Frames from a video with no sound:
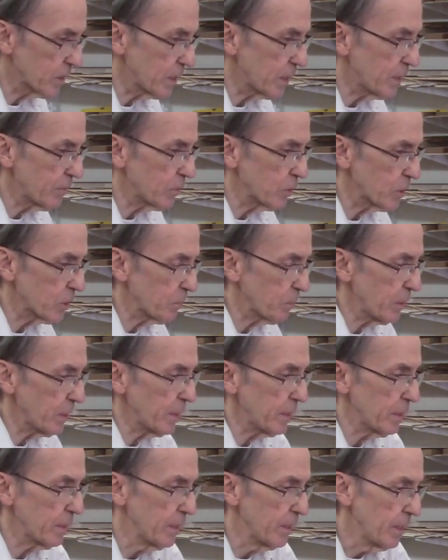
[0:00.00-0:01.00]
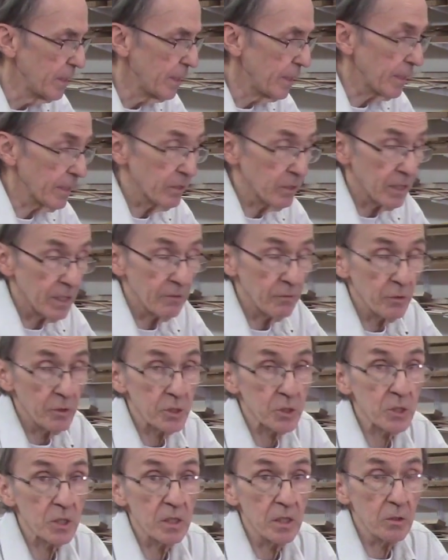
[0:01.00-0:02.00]
even speed and at a very
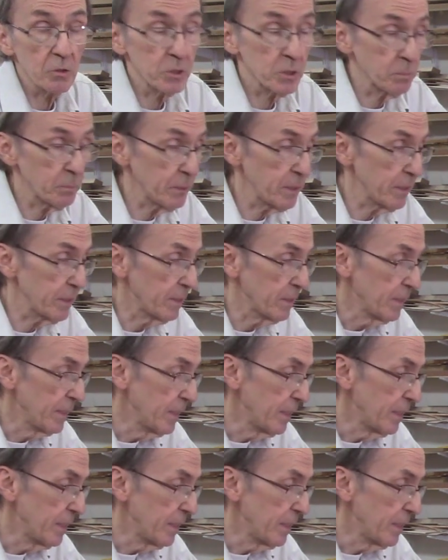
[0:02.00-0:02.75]
slow speed.